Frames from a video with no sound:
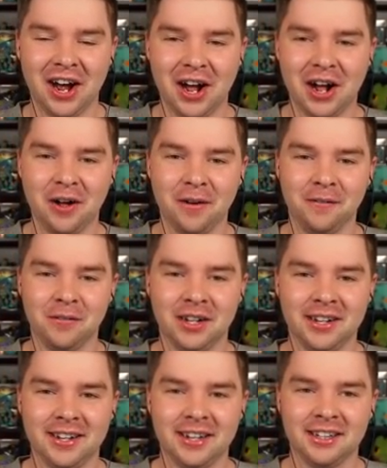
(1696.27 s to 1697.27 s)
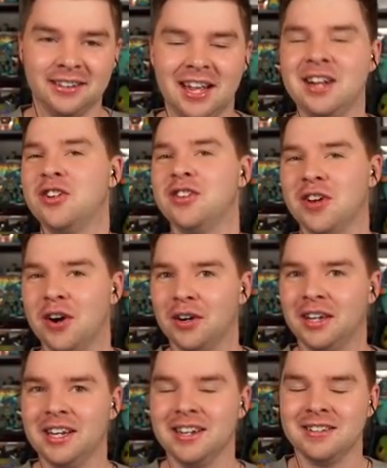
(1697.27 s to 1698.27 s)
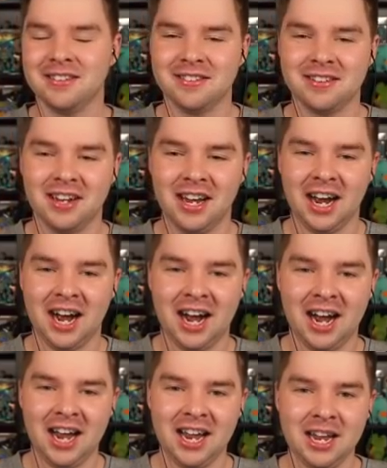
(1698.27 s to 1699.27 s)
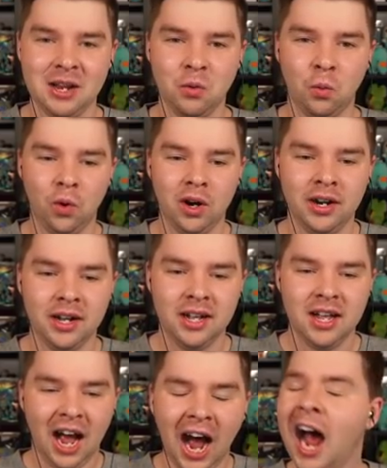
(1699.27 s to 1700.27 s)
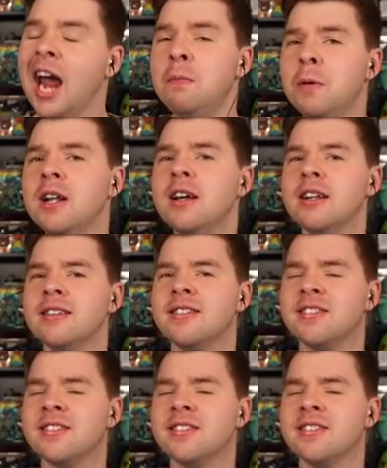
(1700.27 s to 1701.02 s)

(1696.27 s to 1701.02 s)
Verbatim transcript: of Legends Arceus. I would, I'd put a